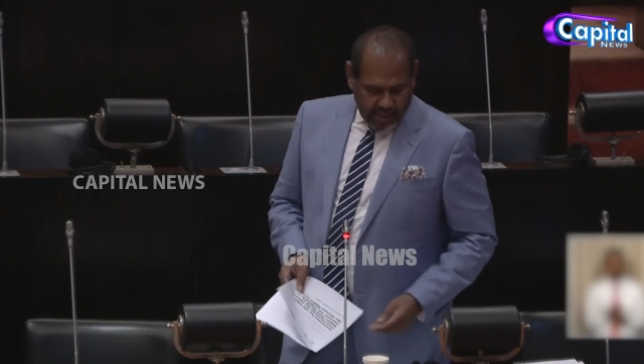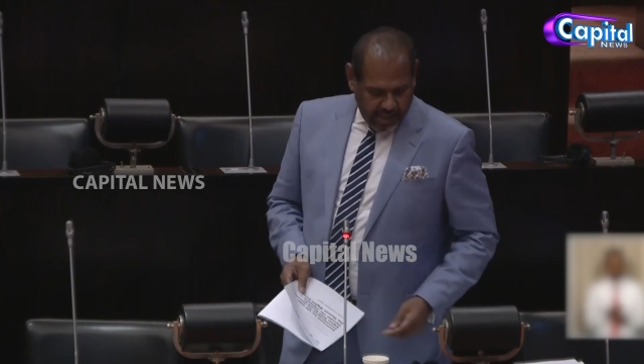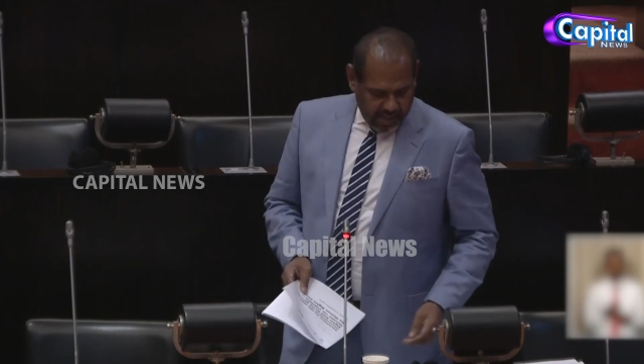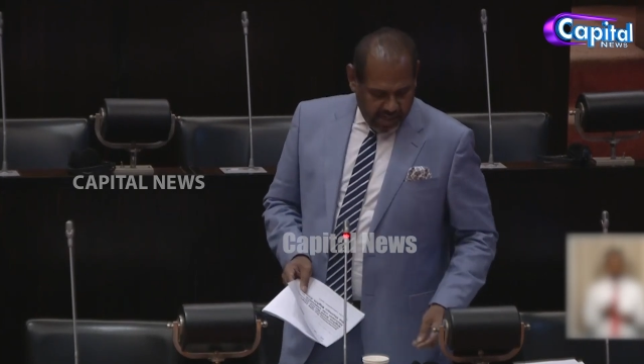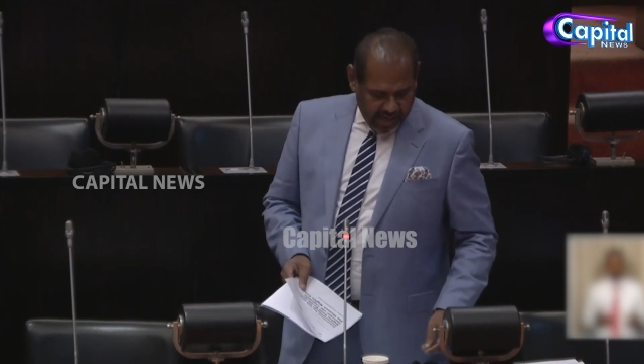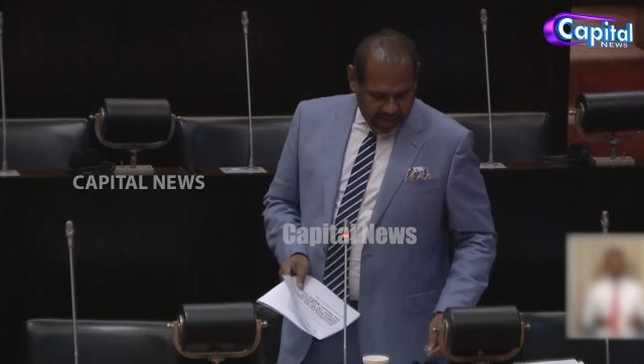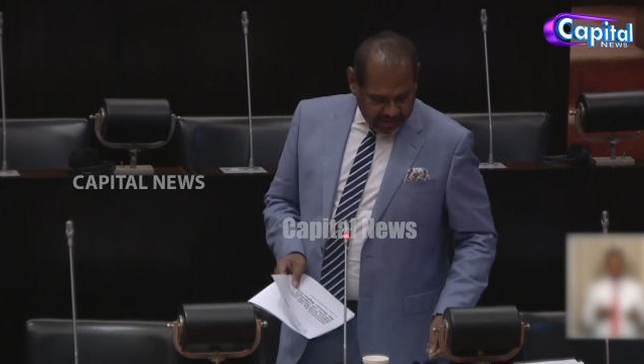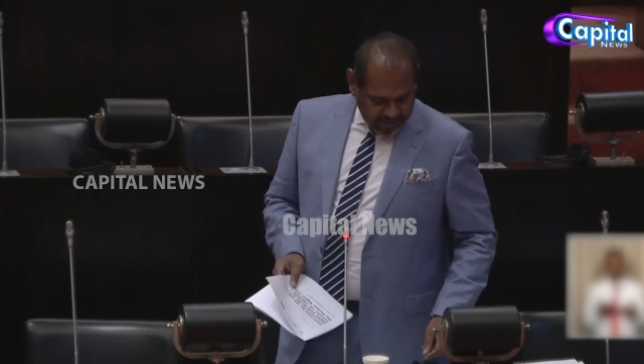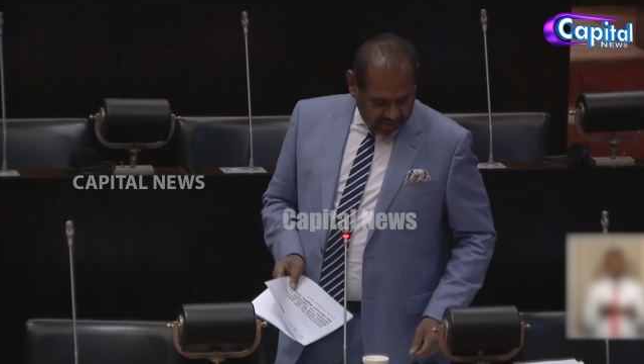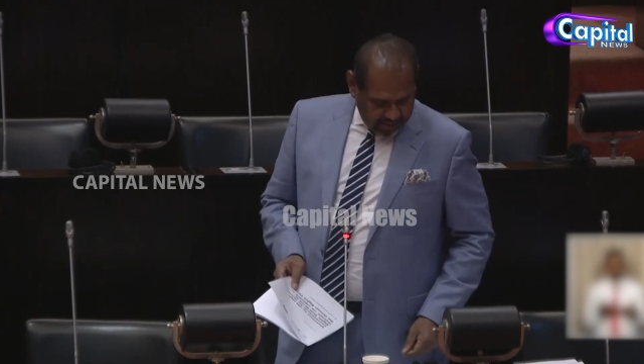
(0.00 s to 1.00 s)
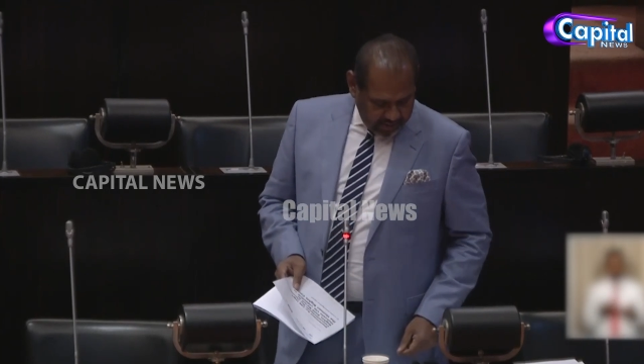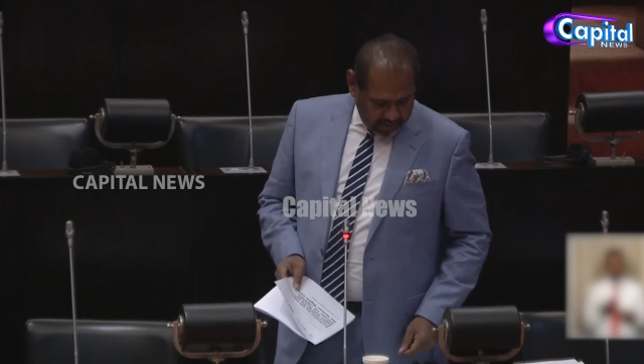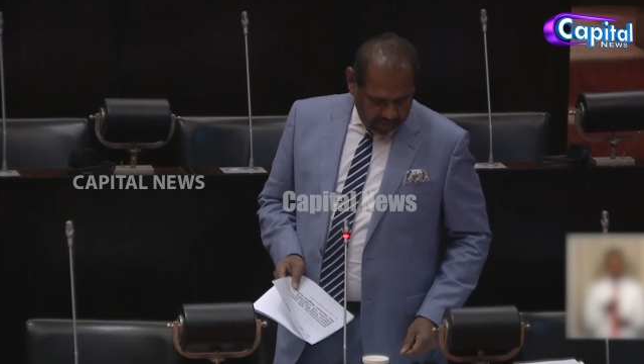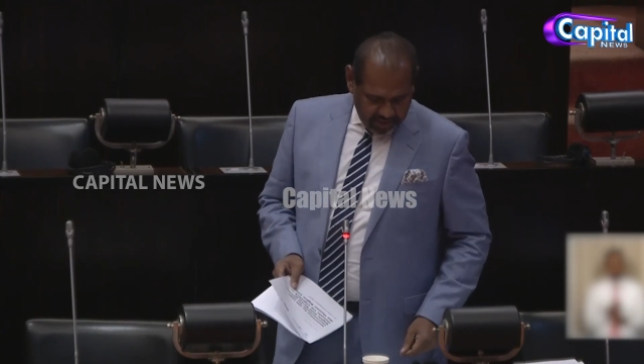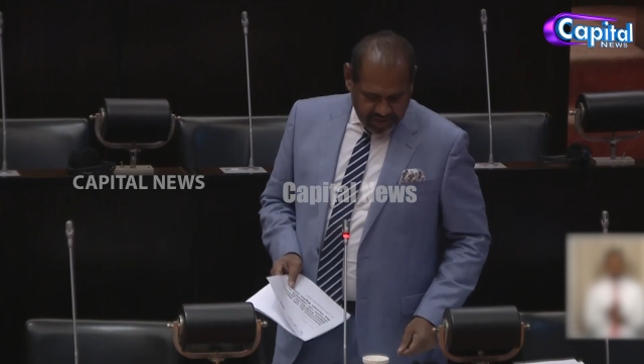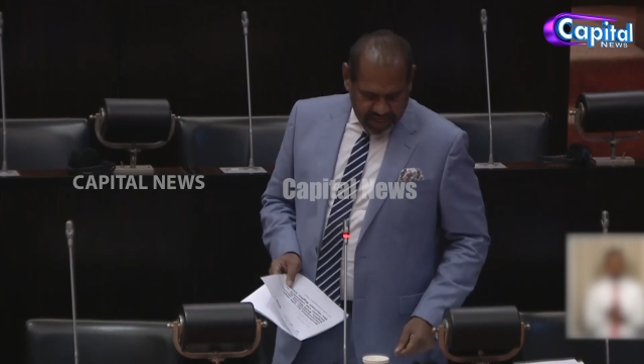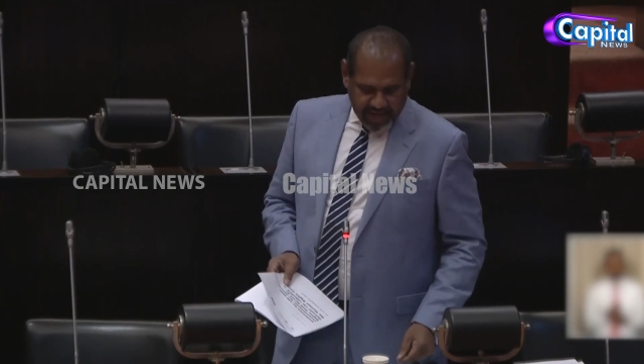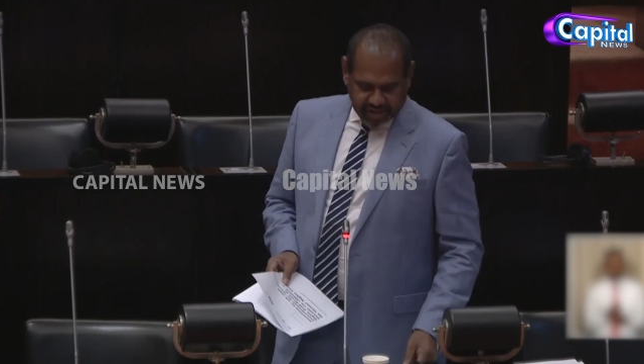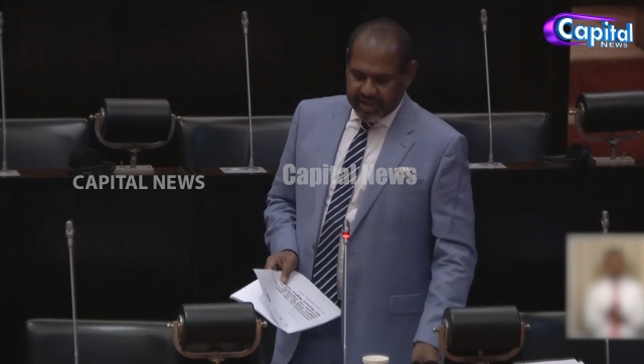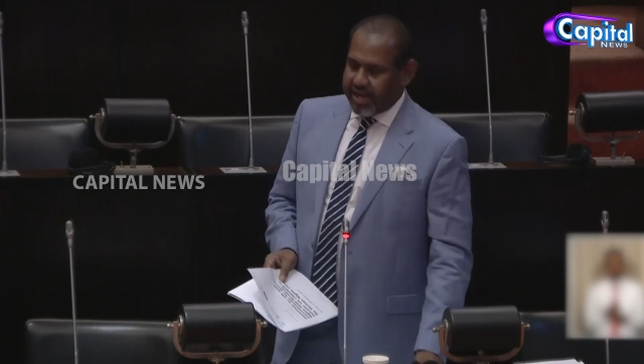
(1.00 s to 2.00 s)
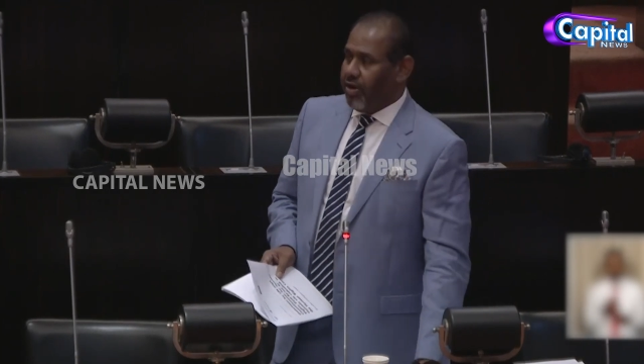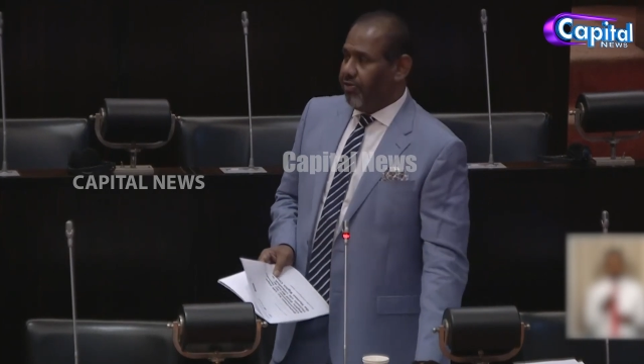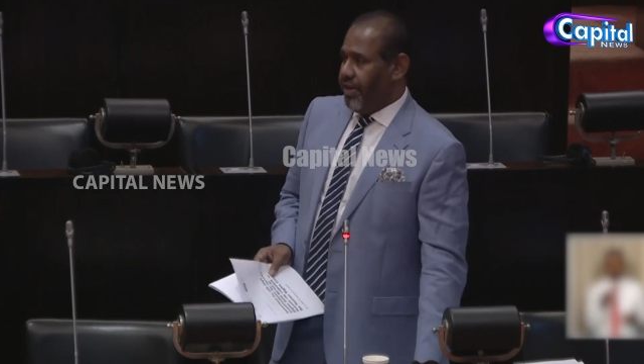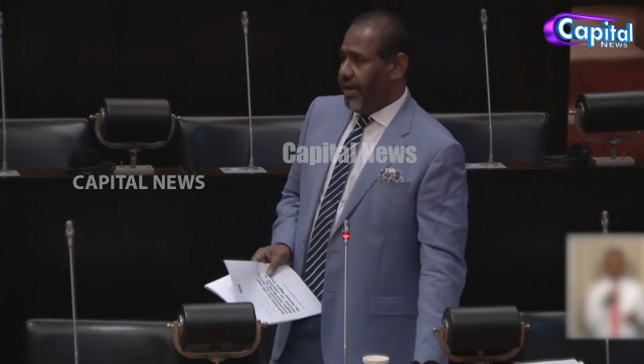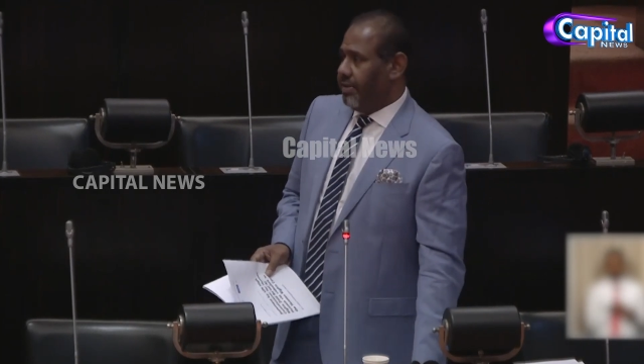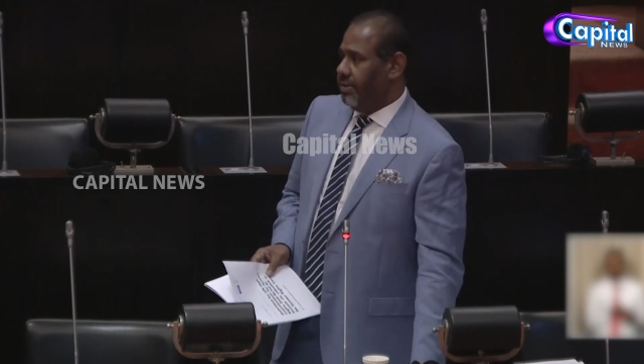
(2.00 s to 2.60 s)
has changed any of that,